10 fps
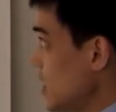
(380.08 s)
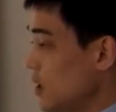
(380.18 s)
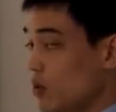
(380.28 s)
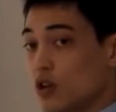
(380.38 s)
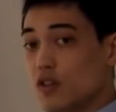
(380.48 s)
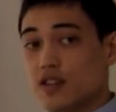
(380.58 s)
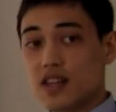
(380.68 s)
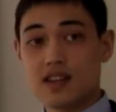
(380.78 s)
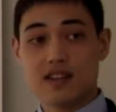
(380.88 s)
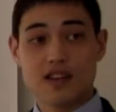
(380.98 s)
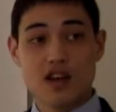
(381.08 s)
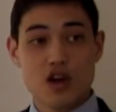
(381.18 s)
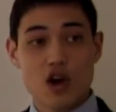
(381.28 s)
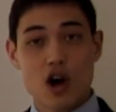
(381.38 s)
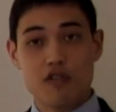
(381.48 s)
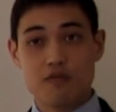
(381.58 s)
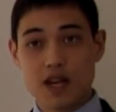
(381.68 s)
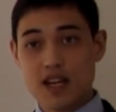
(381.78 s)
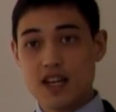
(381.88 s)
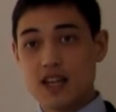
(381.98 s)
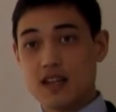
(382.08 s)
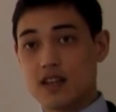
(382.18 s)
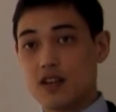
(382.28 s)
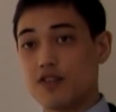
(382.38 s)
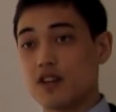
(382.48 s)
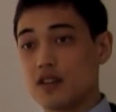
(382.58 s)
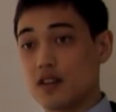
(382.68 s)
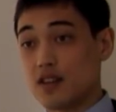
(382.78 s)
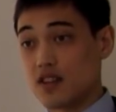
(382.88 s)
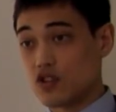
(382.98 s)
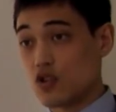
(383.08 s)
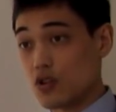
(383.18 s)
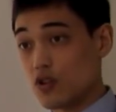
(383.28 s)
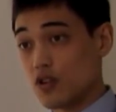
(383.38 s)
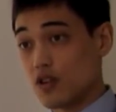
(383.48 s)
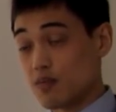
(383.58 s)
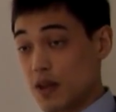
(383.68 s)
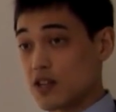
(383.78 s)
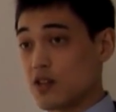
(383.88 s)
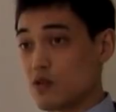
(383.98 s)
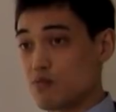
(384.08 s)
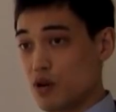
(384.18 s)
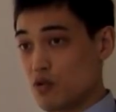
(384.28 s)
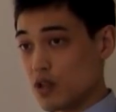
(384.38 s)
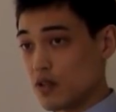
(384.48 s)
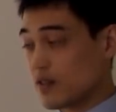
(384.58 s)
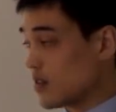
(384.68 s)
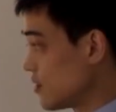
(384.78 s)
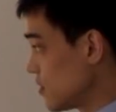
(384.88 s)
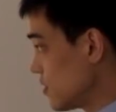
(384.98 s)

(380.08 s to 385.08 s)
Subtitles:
It will consist of many different disjoint spectral components.